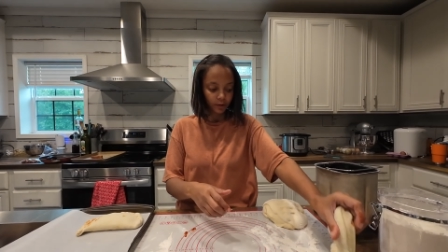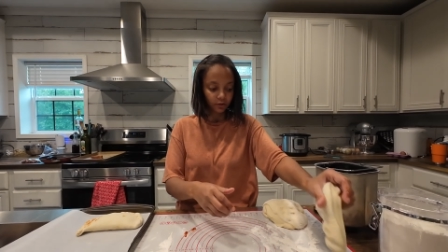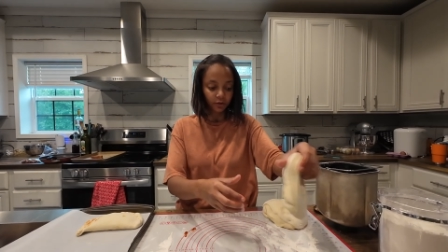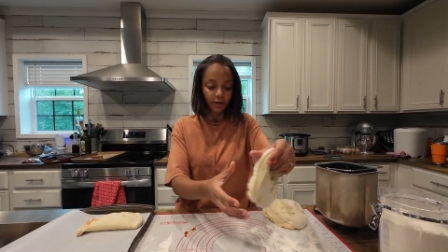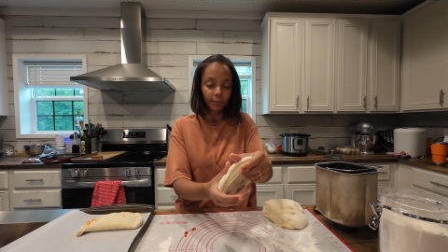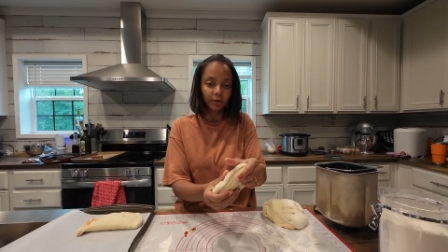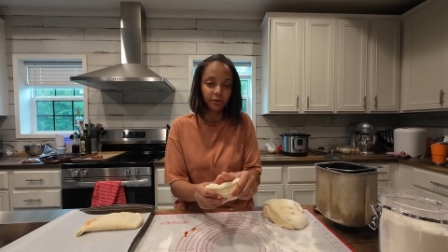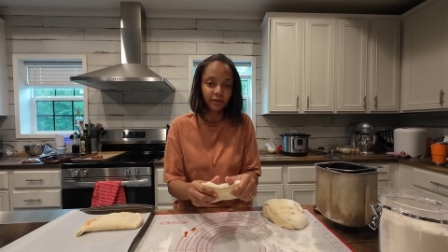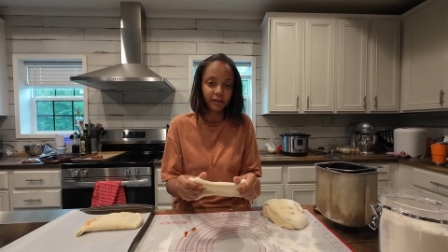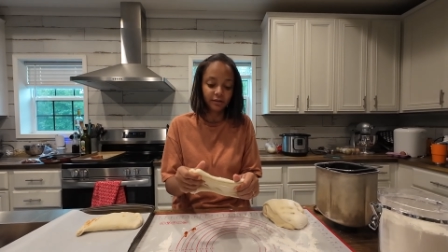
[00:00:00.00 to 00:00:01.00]
So now I'm
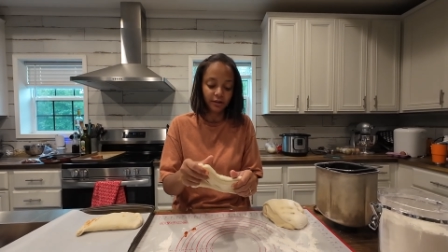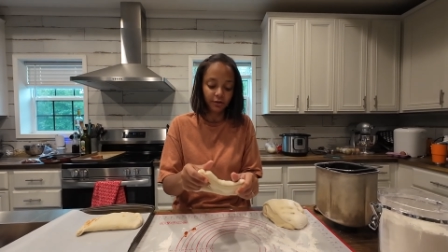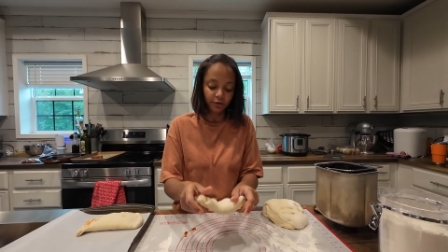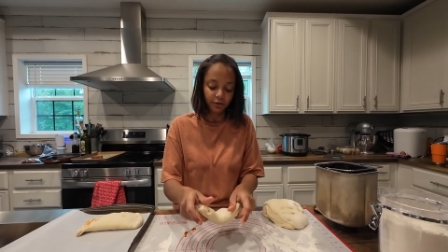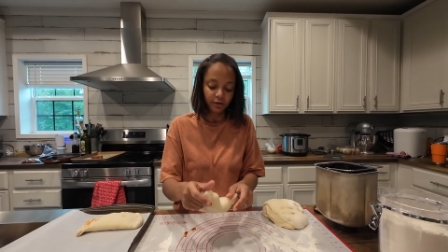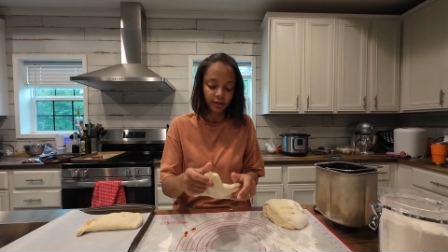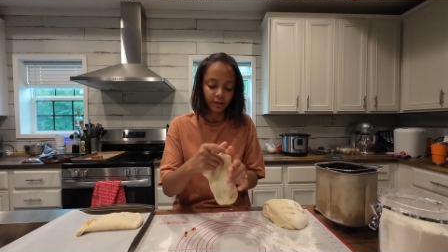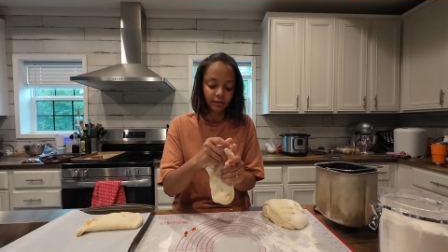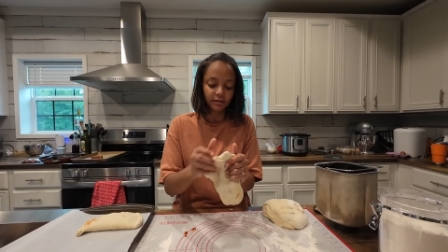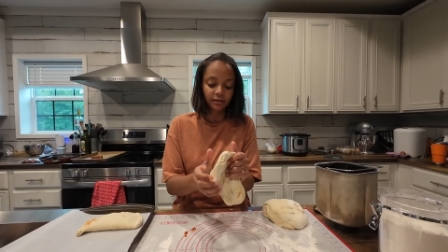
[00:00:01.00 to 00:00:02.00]
going to continue to do
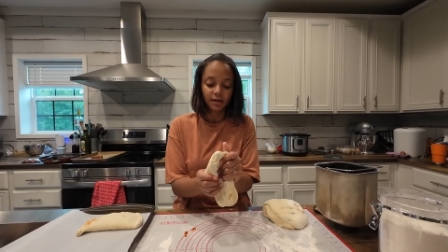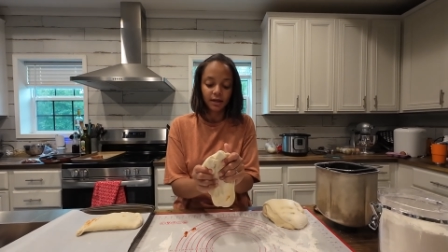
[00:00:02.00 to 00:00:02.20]
this,